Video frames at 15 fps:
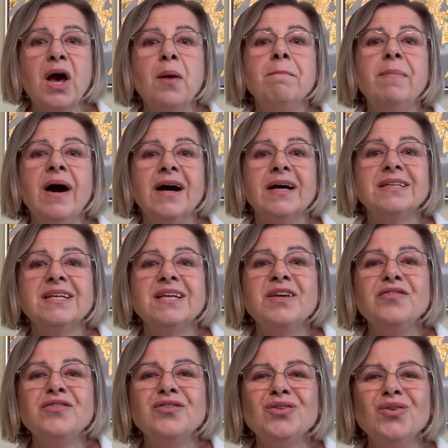But
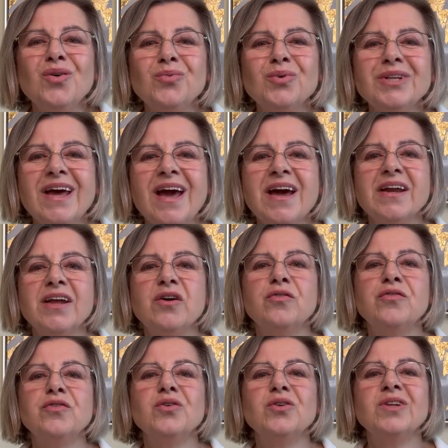if you know what area
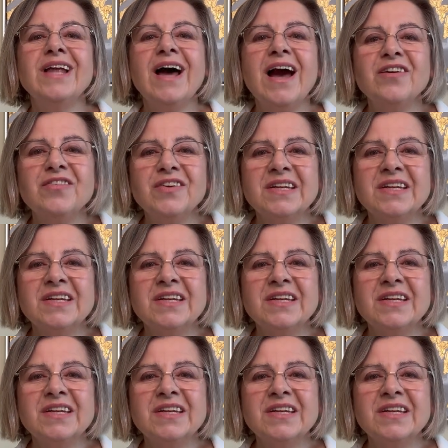of your life